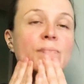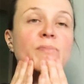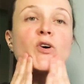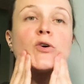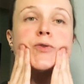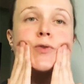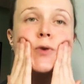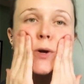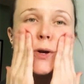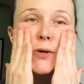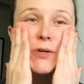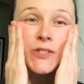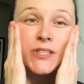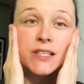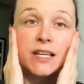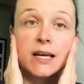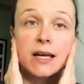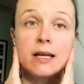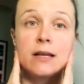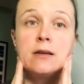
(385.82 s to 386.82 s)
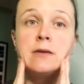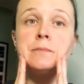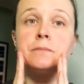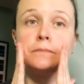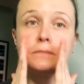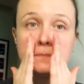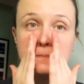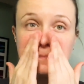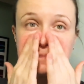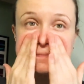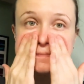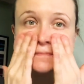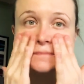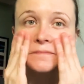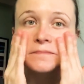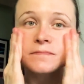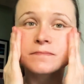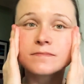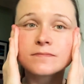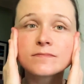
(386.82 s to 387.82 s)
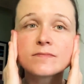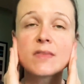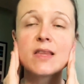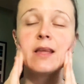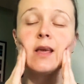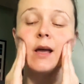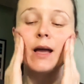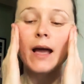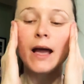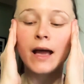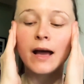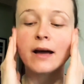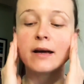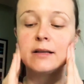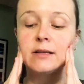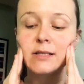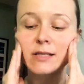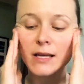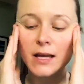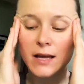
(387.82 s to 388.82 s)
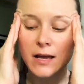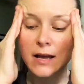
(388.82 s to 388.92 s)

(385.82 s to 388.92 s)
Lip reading: over your skin and